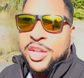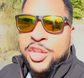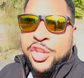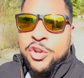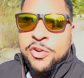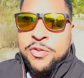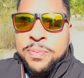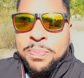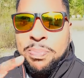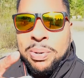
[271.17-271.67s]

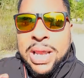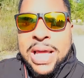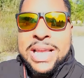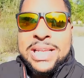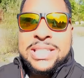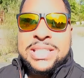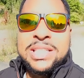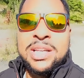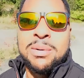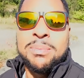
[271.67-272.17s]
You've
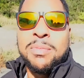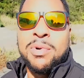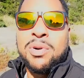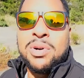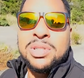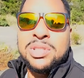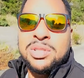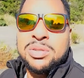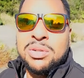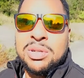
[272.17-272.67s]
placed them
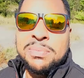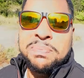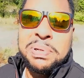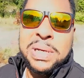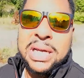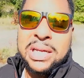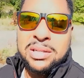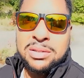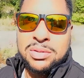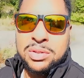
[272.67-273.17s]
onto a
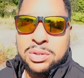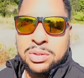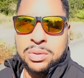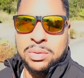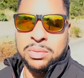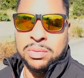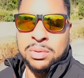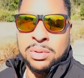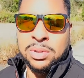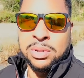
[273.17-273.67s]

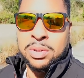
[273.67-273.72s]
pedestal.